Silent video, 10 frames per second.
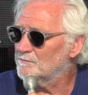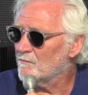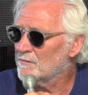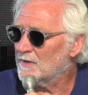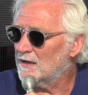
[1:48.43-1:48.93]
Mm
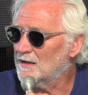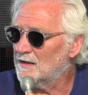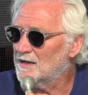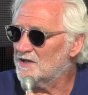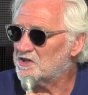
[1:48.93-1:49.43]

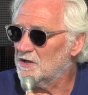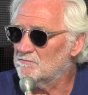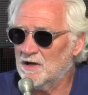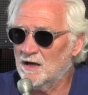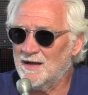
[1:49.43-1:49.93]
-hmm. uh, it's
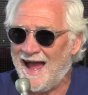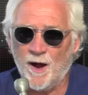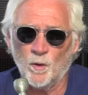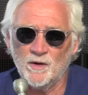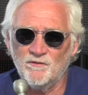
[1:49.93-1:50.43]
an uh,
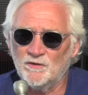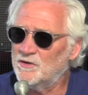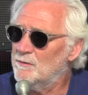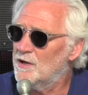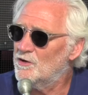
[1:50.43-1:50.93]
hour and
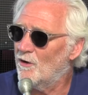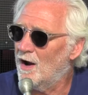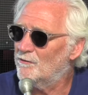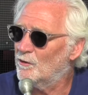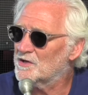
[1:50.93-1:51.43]
15 minute
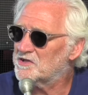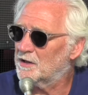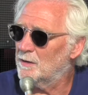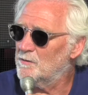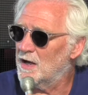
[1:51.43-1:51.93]
drive for us
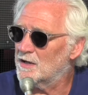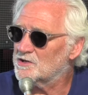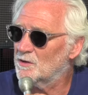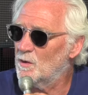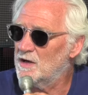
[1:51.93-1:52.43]
to come down,
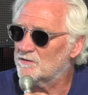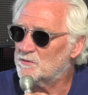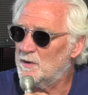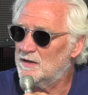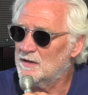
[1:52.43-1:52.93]
so we have
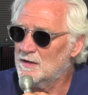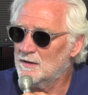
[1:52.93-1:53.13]
spent